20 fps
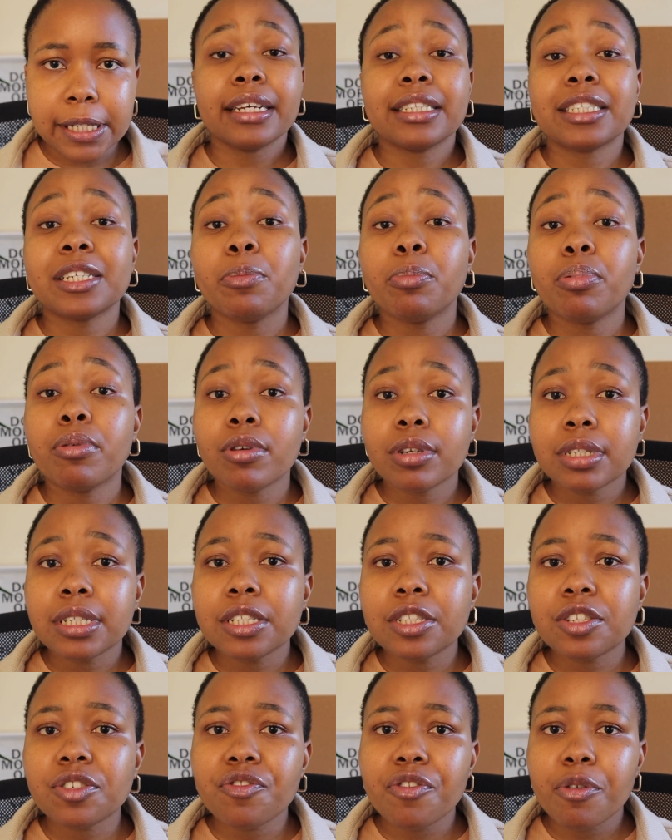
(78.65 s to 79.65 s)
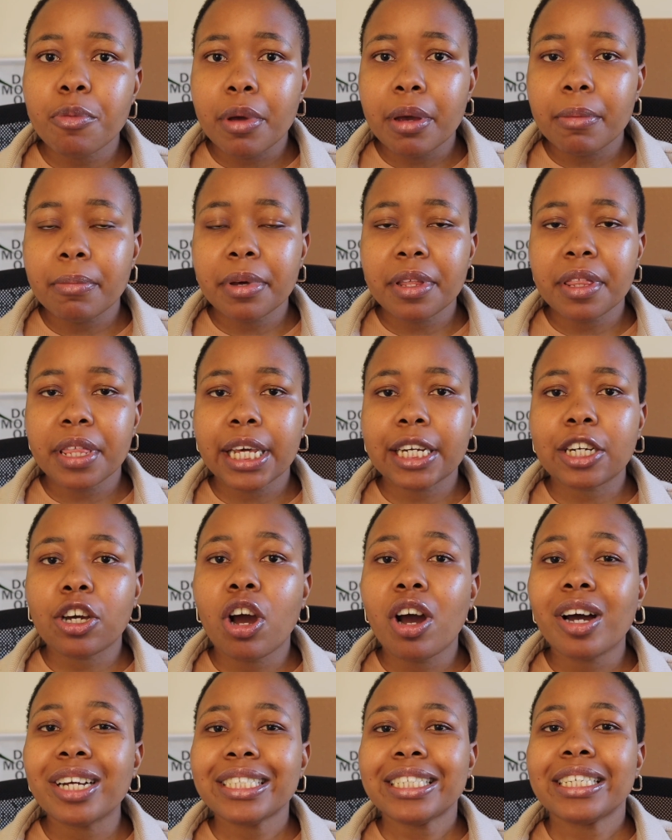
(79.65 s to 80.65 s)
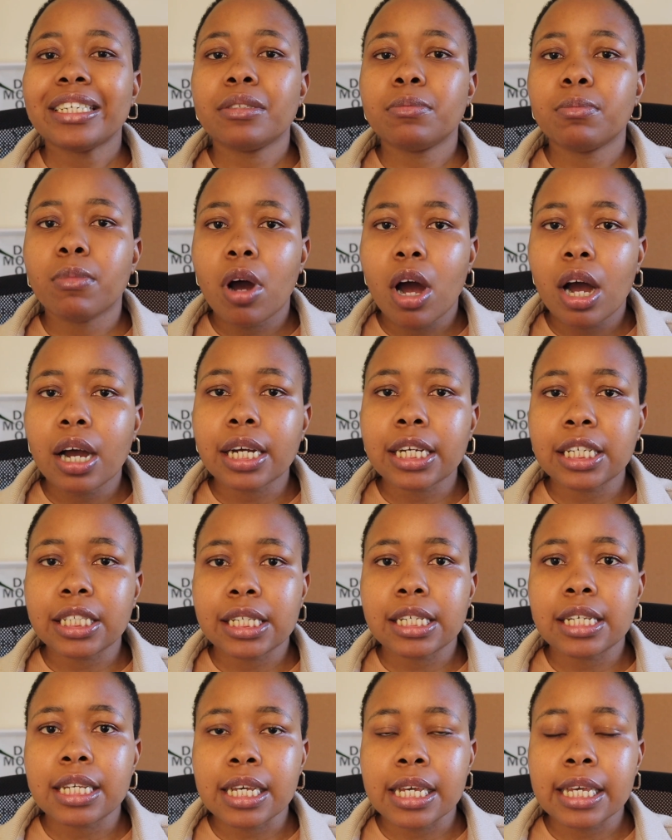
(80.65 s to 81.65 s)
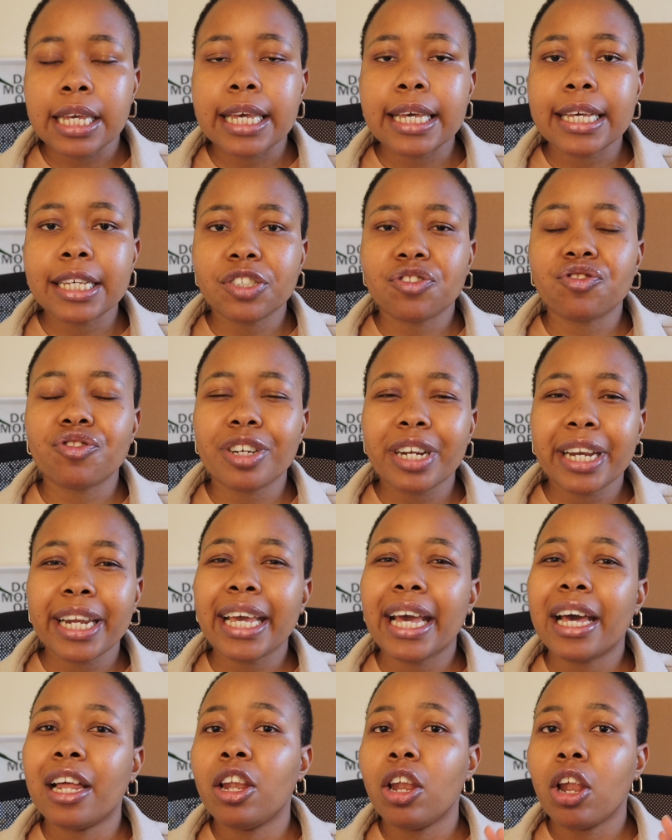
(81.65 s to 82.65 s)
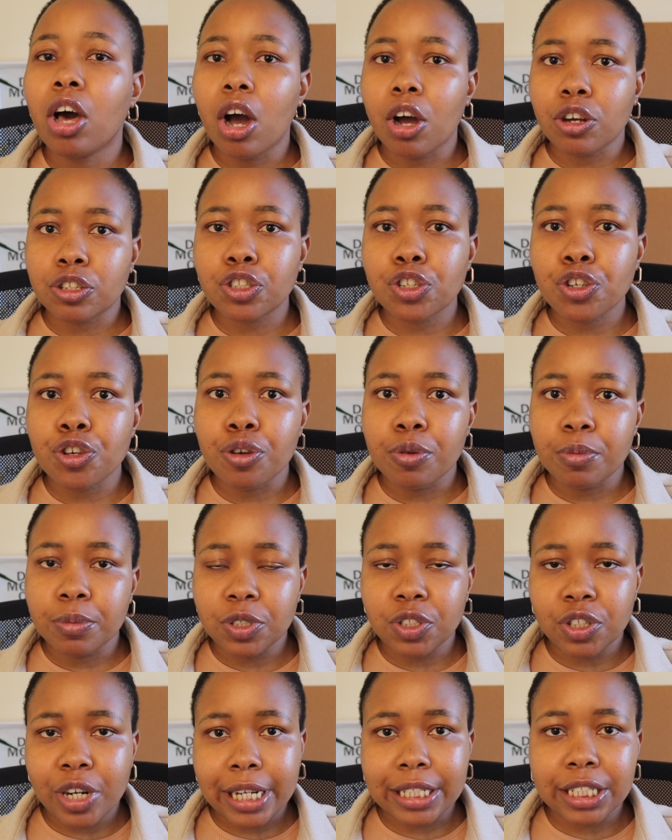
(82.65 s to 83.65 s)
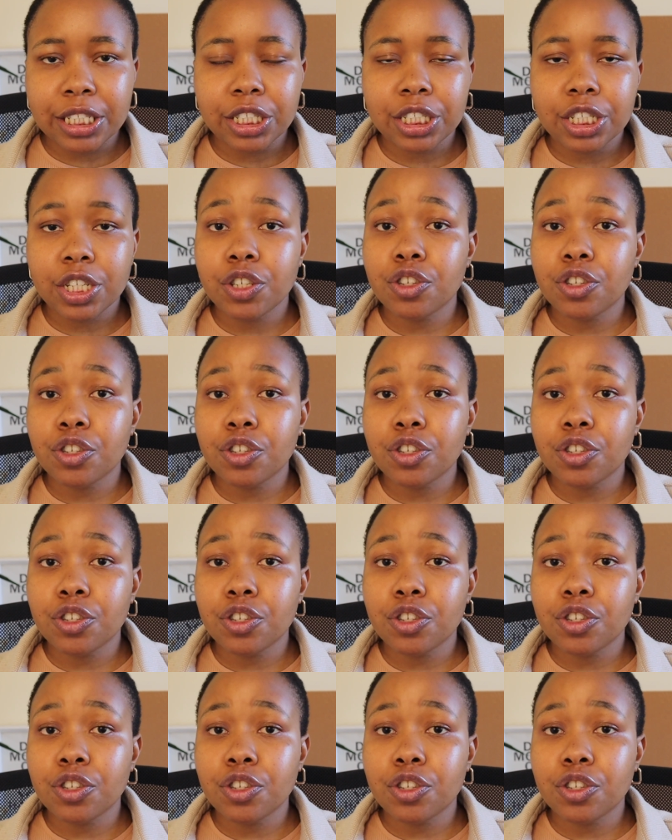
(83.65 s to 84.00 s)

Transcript: It's important to remember that content marketing is really a long-term strategy.